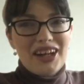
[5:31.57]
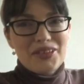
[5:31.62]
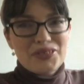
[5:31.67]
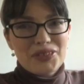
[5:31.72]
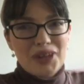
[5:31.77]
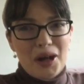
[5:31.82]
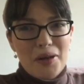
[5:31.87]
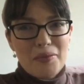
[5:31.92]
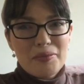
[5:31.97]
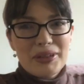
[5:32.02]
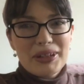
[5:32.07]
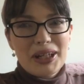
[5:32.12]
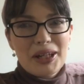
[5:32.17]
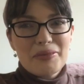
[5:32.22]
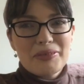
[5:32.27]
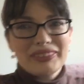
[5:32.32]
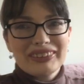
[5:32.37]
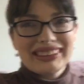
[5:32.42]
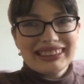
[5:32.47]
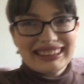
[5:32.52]
have not been
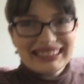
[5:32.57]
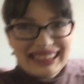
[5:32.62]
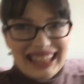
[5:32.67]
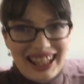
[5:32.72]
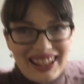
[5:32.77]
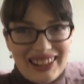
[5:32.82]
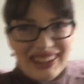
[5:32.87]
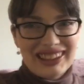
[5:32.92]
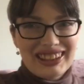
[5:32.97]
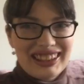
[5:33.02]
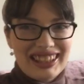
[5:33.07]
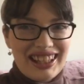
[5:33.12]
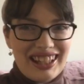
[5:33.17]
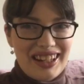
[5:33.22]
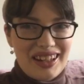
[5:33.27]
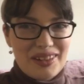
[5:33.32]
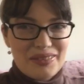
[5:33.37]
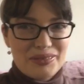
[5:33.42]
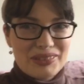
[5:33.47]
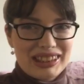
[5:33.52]
able to tell,
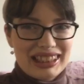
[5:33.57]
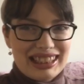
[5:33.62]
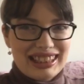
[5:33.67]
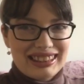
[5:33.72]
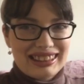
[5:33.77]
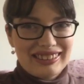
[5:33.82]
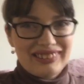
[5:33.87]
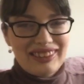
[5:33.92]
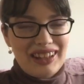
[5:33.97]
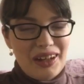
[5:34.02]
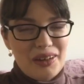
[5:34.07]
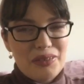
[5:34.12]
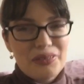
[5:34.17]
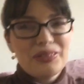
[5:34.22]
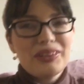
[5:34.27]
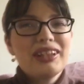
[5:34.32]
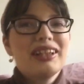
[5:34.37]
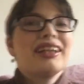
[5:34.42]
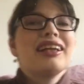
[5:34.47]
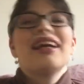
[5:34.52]
um, today's little
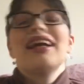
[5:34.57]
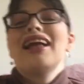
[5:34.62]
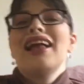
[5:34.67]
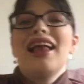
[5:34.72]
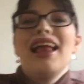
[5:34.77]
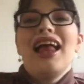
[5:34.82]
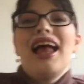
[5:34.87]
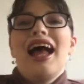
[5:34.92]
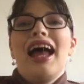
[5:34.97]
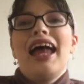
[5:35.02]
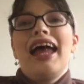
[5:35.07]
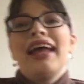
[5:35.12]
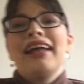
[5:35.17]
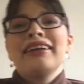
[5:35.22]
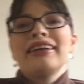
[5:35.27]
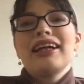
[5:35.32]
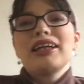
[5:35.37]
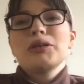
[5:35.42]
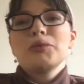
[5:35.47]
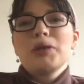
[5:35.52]
outfit.
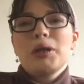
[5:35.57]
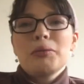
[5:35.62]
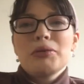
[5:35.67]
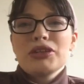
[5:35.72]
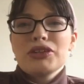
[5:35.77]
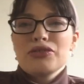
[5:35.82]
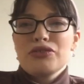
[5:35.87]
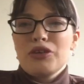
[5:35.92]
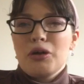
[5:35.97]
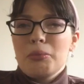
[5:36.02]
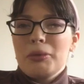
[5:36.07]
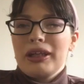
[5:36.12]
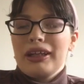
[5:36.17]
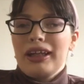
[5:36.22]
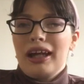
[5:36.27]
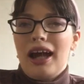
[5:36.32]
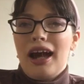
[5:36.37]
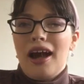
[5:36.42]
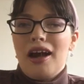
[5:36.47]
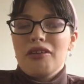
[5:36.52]
And that's what I was
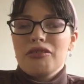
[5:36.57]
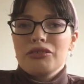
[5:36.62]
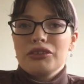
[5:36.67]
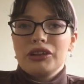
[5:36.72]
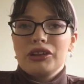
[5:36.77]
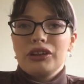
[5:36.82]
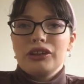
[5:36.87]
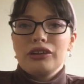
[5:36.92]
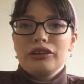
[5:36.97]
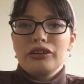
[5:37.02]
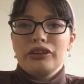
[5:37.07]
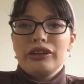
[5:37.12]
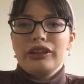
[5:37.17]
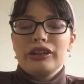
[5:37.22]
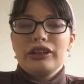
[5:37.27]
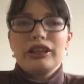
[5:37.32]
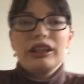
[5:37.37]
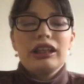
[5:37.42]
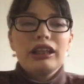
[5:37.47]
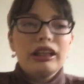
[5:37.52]
filming after
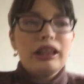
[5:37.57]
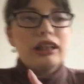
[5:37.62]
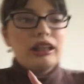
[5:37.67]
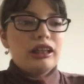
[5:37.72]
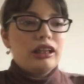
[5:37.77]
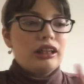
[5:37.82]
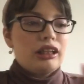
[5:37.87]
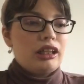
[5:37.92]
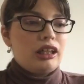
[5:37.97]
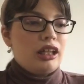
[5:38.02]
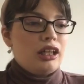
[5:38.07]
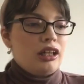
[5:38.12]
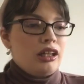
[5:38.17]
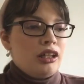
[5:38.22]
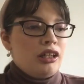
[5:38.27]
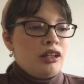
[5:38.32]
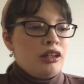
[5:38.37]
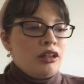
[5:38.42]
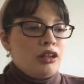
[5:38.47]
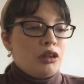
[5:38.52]
the
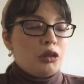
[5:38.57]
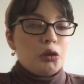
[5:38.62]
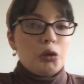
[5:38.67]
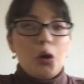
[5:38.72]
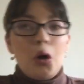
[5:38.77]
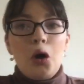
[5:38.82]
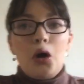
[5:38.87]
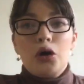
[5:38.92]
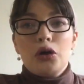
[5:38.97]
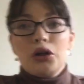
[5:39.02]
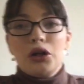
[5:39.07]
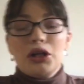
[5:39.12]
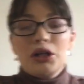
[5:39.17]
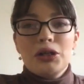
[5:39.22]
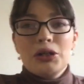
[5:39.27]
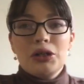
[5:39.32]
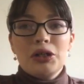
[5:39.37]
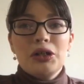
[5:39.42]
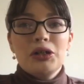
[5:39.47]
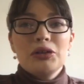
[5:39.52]
long
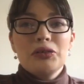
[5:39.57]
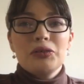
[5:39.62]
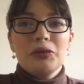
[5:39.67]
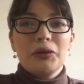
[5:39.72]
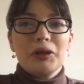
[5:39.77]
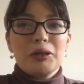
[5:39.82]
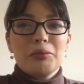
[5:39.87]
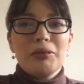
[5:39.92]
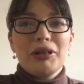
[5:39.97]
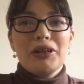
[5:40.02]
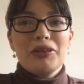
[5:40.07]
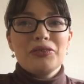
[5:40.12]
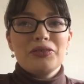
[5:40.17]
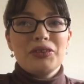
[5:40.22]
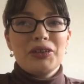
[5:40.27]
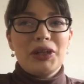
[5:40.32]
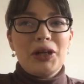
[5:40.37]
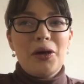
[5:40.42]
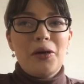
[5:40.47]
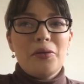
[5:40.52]
forty minute
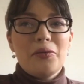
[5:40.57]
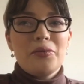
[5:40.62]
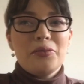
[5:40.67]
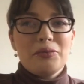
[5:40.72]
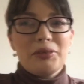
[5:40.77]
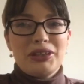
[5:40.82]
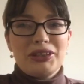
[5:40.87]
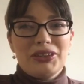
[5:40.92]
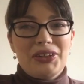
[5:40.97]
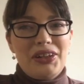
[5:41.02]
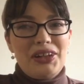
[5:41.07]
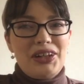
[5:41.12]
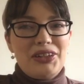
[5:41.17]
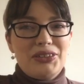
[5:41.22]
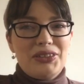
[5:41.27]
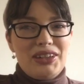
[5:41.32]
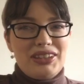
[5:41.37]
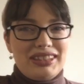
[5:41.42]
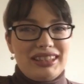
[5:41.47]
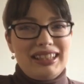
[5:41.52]
video of me
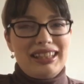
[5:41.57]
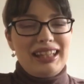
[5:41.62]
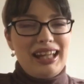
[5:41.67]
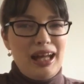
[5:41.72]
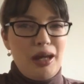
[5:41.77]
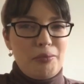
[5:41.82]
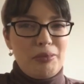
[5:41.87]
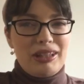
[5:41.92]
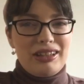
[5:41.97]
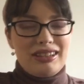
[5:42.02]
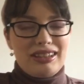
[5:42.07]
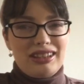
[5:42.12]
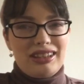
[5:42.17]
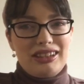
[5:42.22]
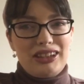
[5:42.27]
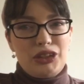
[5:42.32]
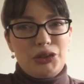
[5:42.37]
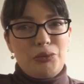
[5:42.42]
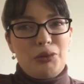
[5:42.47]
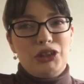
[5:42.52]
addressing Gabi's
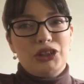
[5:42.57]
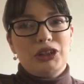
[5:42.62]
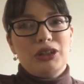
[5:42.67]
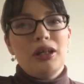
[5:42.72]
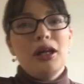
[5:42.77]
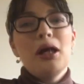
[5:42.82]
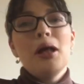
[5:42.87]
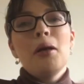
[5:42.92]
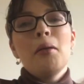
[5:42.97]
situation.